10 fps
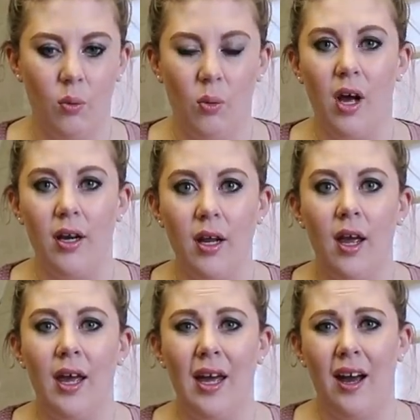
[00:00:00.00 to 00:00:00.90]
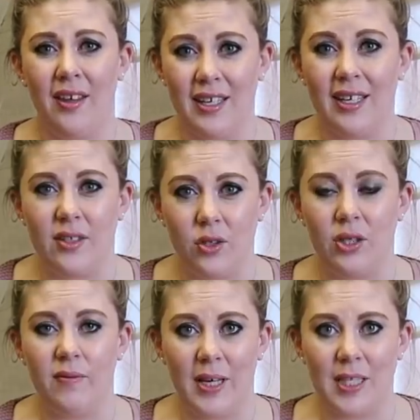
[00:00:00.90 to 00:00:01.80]
One, I think it's a
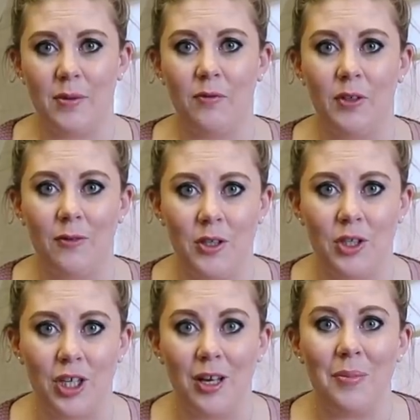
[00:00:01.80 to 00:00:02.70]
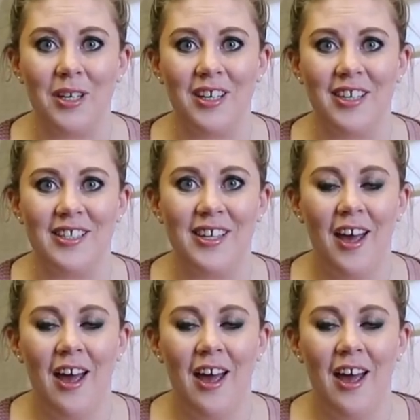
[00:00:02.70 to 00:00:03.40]
good investment for the future because